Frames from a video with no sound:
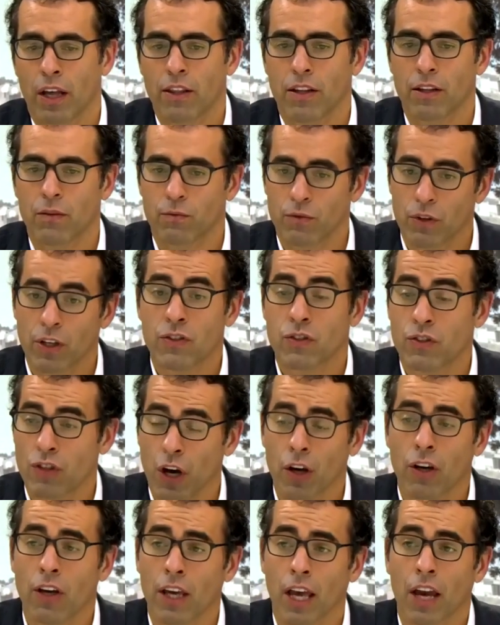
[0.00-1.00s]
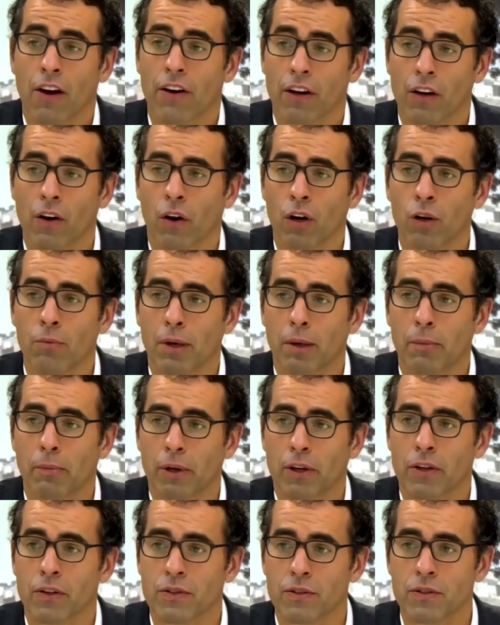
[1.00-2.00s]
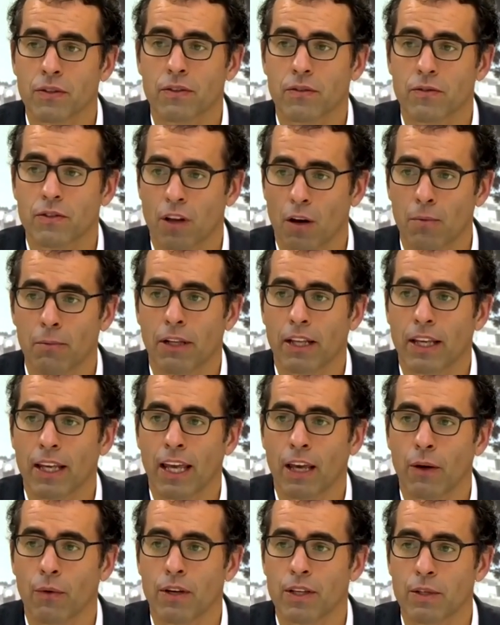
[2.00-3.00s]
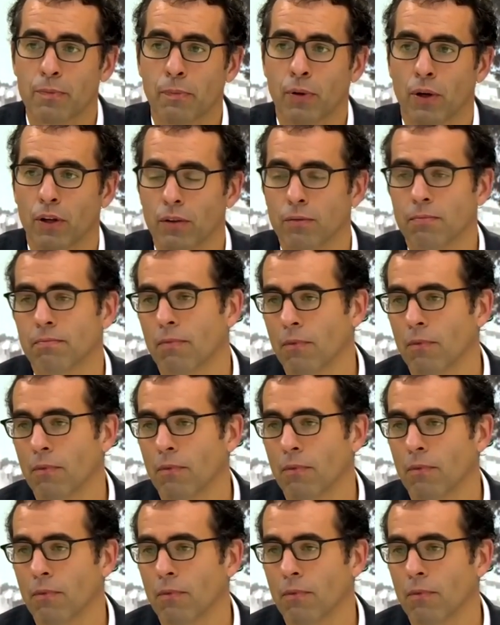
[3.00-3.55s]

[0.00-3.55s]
it's choking our economy because so many Kiwis put